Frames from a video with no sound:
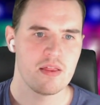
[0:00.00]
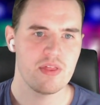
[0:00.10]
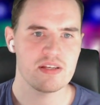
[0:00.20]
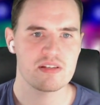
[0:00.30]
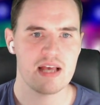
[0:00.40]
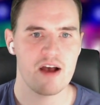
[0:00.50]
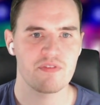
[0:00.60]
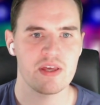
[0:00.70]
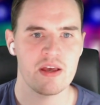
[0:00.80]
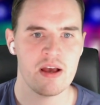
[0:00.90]
"This set
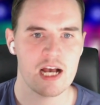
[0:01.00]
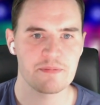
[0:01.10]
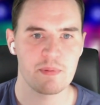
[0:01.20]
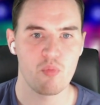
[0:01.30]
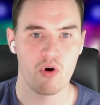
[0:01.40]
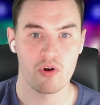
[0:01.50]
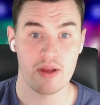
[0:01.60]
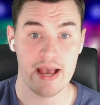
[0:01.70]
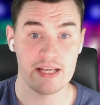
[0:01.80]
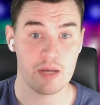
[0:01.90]
of gear has been worn
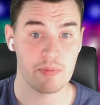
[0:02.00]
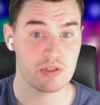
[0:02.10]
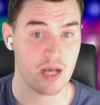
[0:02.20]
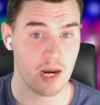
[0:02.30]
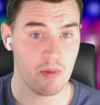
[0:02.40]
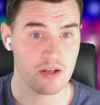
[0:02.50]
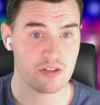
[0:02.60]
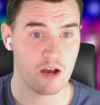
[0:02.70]
on AEW Dynamite.